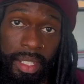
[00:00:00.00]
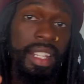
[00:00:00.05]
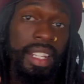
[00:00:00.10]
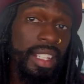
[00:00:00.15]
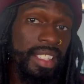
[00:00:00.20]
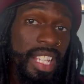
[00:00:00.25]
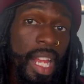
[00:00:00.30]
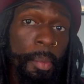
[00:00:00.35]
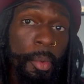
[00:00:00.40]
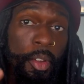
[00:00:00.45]
Set a
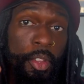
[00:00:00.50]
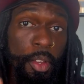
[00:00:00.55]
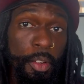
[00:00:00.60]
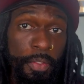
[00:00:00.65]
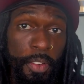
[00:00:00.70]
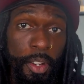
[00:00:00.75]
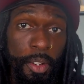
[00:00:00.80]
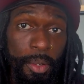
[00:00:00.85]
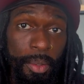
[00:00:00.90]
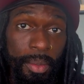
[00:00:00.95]
timer on your
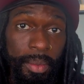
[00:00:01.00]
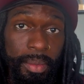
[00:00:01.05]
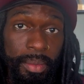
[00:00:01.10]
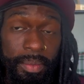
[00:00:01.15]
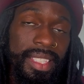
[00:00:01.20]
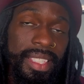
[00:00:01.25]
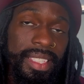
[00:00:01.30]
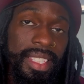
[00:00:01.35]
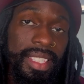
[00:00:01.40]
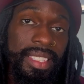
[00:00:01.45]
phone.
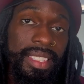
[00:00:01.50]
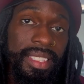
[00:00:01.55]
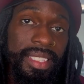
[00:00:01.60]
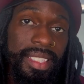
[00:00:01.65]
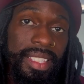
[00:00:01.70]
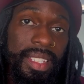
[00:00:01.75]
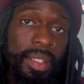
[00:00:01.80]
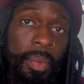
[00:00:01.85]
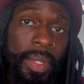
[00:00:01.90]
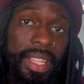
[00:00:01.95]

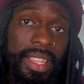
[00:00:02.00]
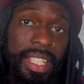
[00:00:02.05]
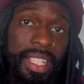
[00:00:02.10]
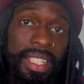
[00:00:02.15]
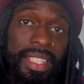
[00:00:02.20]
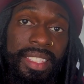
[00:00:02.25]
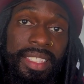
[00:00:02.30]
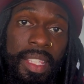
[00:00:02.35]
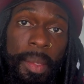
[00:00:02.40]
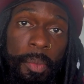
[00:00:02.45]
Consistency with
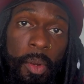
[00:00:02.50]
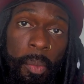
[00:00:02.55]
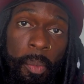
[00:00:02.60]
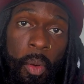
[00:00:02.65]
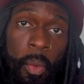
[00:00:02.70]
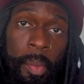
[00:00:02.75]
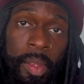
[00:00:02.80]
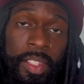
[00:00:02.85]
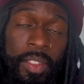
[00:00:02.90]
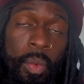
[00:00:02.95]
these simple
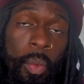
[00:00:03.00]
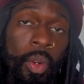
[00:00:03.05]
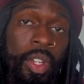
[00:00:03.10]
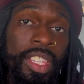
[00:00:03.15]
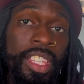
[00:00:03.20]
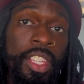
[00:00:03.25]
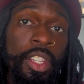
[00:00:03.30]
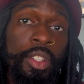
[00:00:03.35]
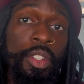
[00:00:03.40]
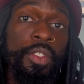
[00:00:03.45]
movements will
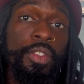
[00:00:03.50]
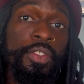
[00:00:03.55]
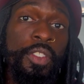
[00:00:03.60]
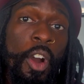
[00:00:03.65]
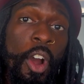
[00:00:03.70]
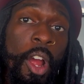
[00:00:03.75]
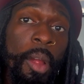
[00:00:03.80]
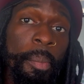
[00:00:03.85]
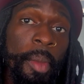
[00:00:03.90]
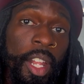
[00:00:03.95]
yield
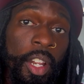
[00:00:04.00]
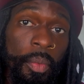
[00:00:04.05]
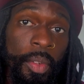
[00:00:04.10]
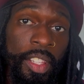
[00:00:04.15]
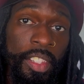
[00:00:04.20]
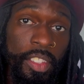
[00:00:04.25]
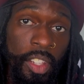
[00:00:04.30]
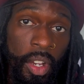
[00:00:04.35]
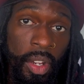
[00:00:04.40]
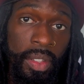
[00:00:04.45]
far better
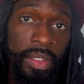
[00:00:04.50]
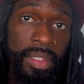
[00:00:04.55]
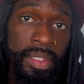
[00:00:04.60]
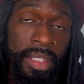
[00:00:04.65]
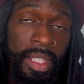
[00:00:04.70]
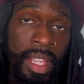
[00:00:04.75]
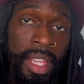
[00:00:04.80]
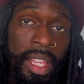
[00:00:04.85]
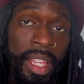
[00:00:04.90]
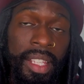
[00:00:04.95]

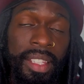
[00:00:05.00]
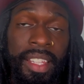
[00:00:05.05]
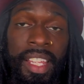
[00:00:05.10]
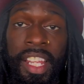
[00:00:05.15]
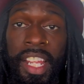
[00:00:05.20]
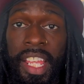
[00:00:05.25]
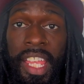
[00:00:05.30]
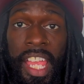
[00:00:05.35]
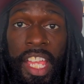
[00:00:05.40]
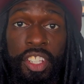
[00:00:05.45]
results
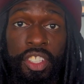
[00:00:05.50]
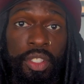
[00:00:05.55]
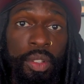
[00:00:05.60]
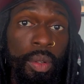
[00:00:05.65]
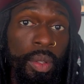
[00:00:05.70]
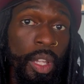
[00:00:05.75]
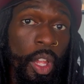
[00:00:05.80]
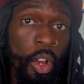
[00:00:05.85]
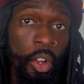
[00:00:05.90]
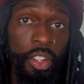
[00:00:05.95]
than
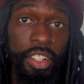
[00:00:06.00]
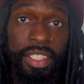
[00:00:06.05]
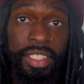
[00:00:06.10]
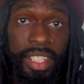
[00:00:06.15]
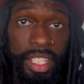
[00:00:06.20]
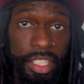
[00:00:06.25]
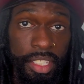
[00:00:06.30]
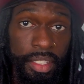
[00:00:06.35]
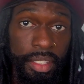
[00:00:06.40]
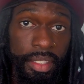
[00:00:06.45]
occasional longer
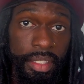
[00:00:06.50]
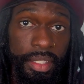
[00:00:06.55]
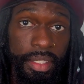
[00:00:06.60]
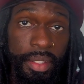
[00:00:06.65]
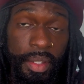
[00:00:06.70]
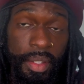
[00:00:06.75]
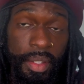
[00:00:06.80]
sessions.